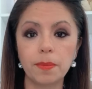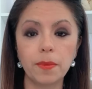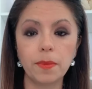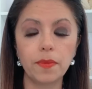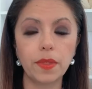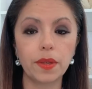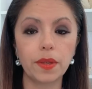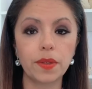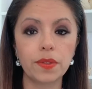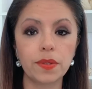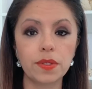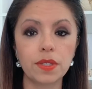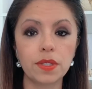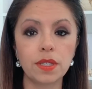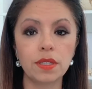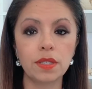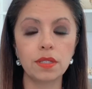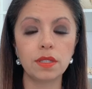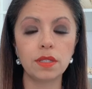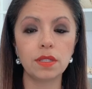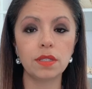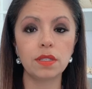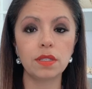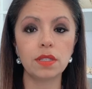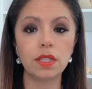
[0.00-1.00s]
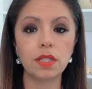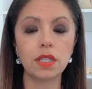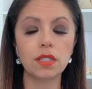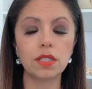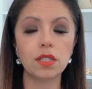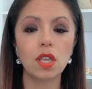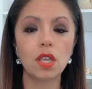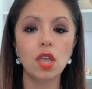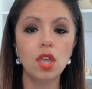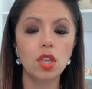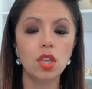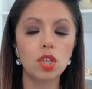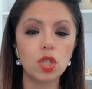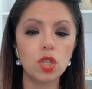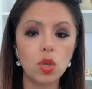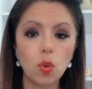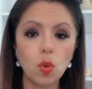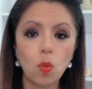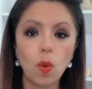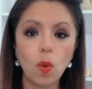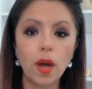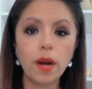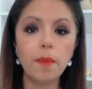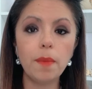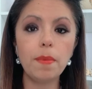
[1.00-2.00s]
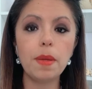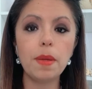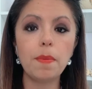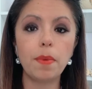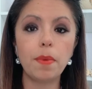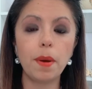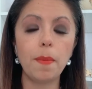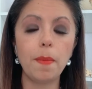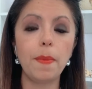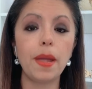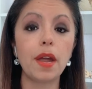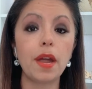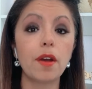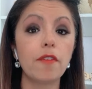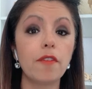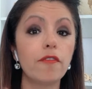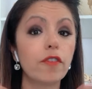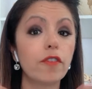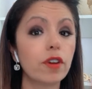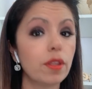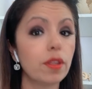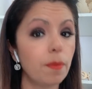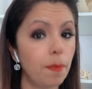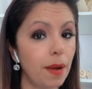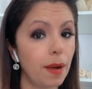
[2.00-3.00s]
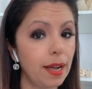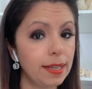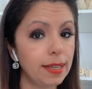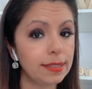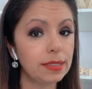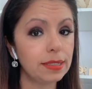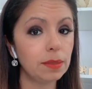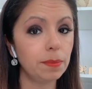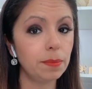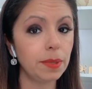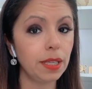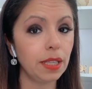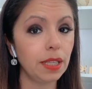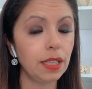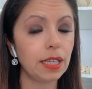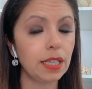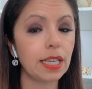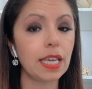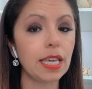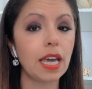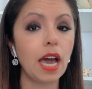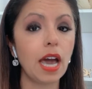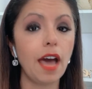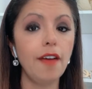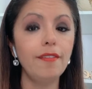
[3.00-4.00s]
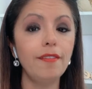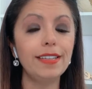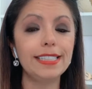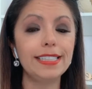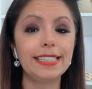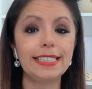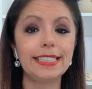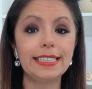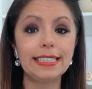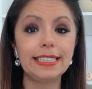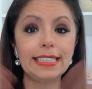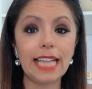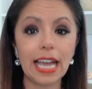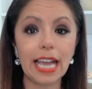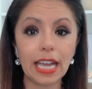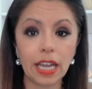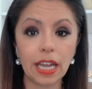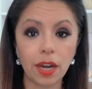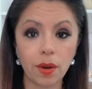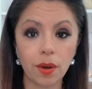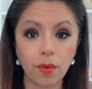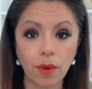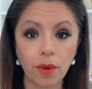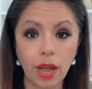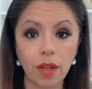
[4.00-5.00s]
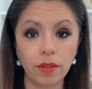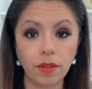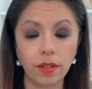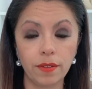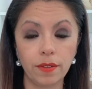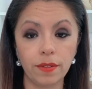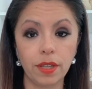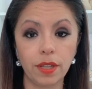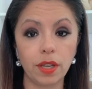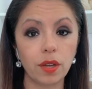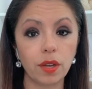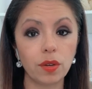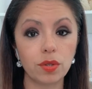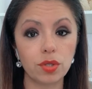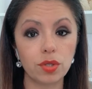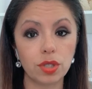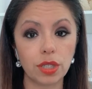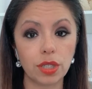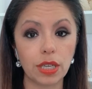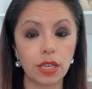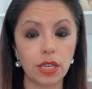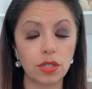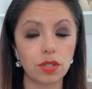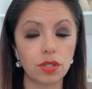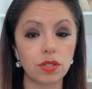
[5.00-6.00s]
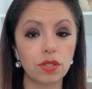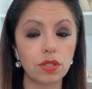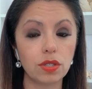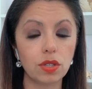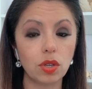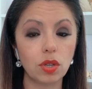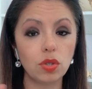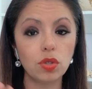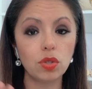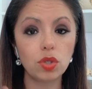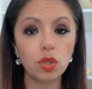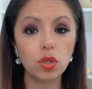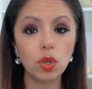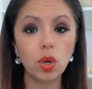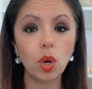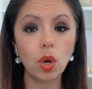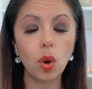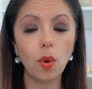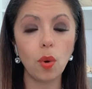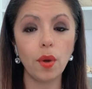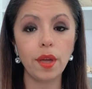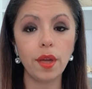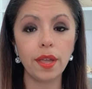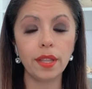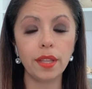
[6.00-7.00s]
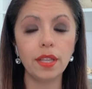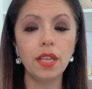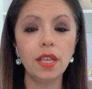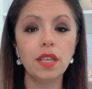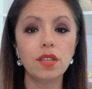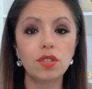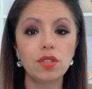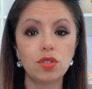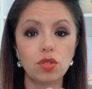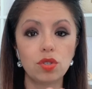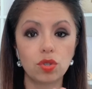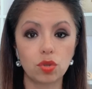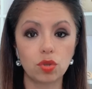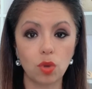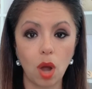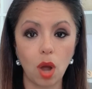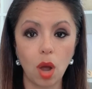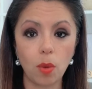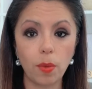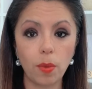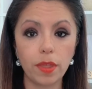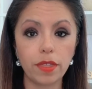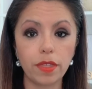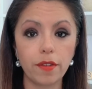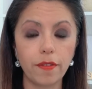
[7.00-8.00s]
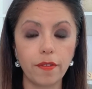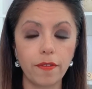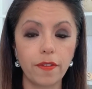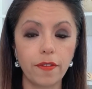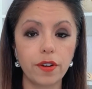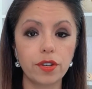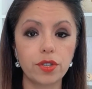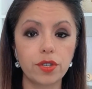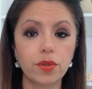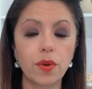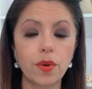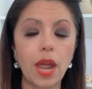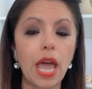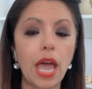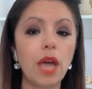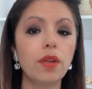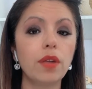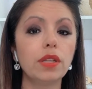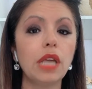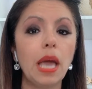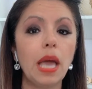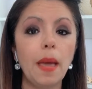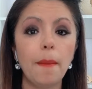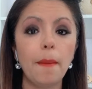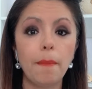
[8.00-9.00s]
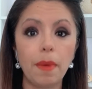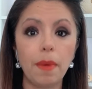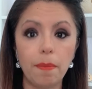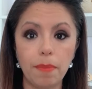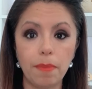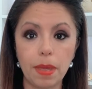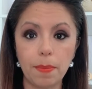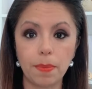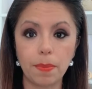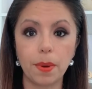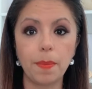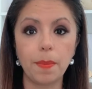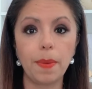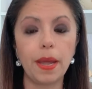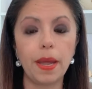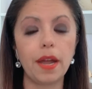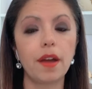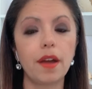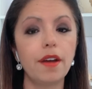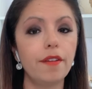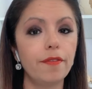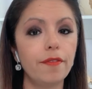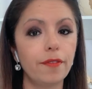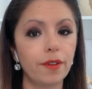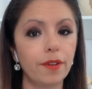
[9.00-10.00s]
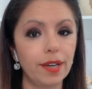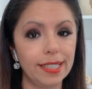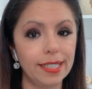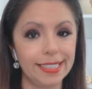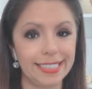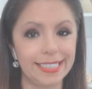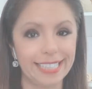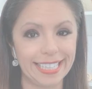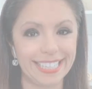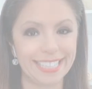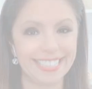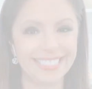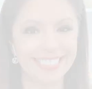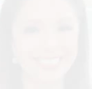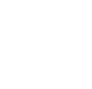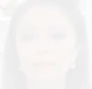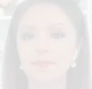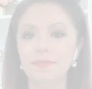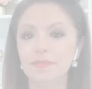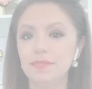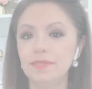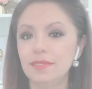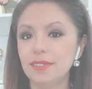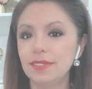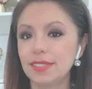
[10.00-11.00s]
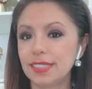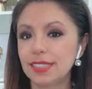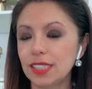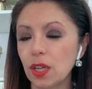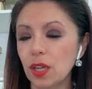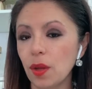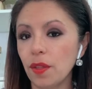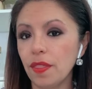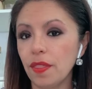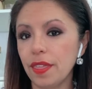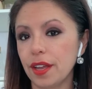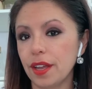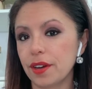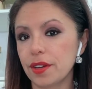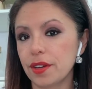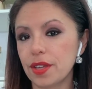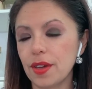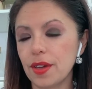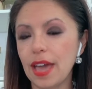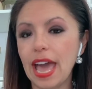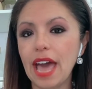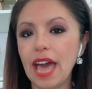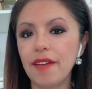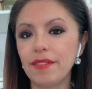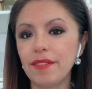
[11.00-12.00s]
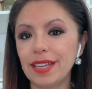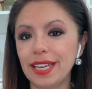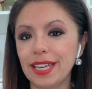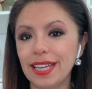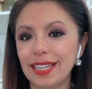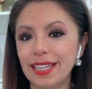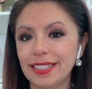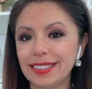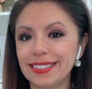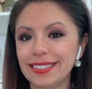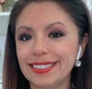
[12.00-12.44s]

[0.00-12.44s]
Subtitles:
of the contingencies, you want to be prepared for the possibility of a second round of negotiations. So do go in strong with your first round, but be prepared for a second. So there you have it.